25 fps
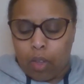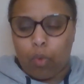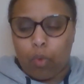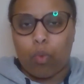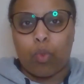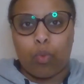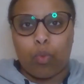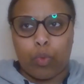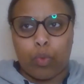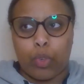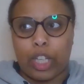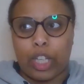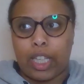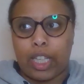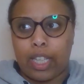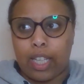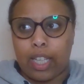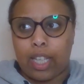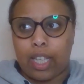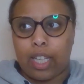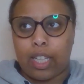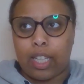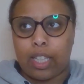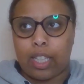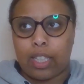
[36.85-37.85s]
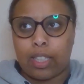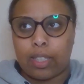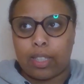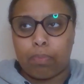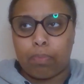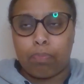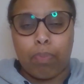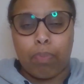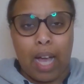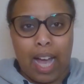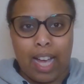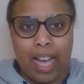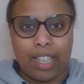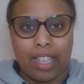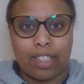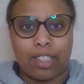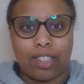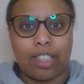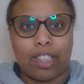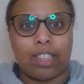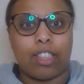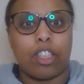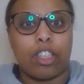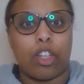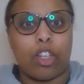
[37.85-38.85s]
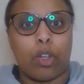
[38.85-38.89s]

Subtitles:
Ricky's band, and you know,